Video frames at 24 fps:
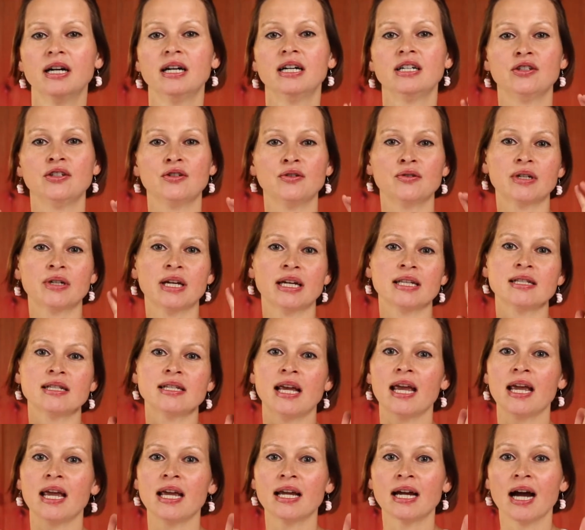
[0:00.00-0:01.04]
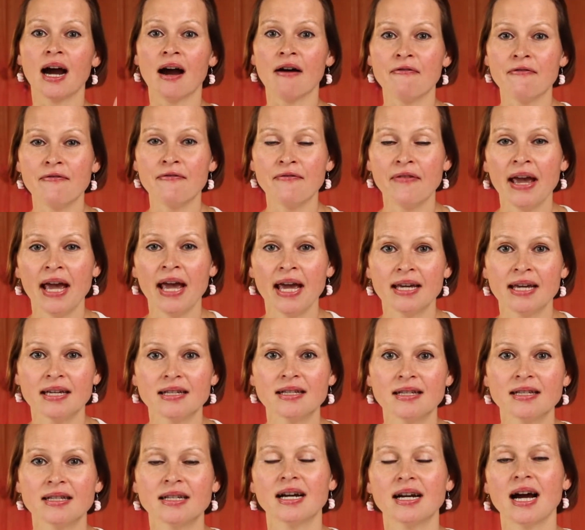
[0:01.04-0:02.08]
you can take a
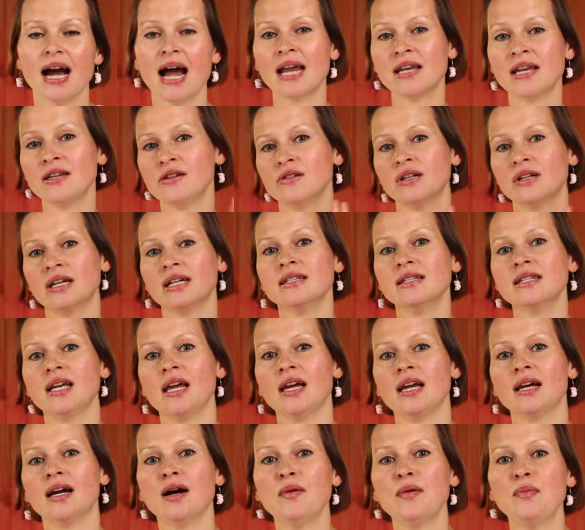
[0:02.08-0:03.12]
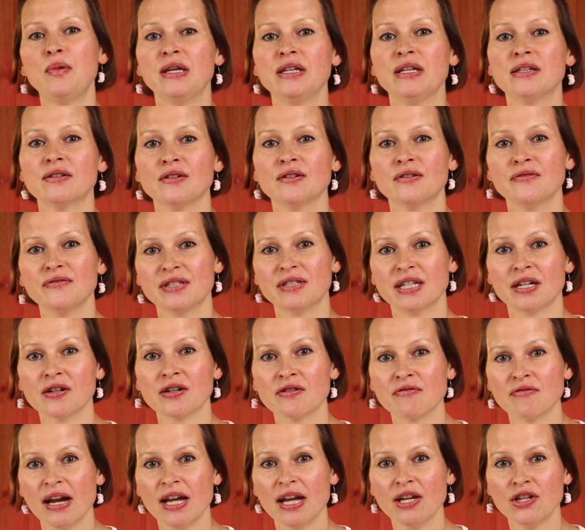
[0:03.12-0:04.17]
face, and you can take a piece of
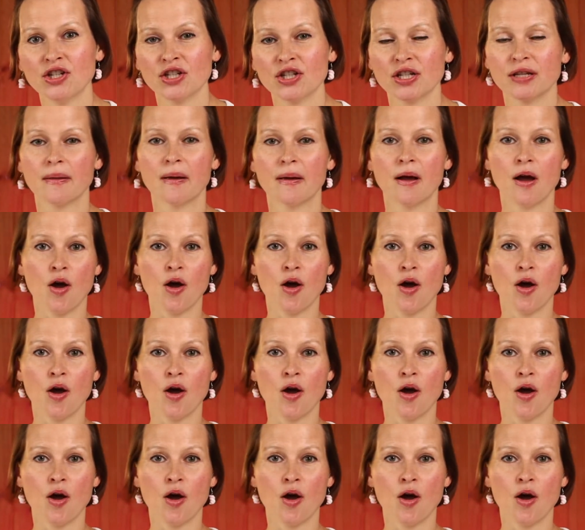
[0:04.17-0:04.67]
decoration.